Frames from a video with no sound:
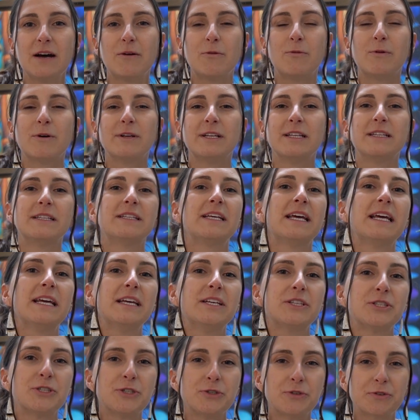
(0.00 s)
what it
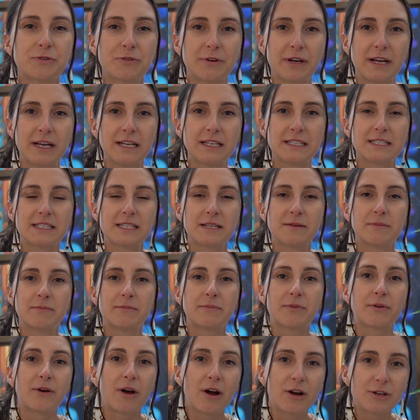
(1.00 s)
takes to create some
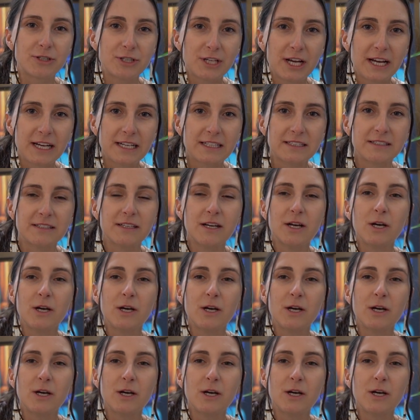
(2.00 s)
project,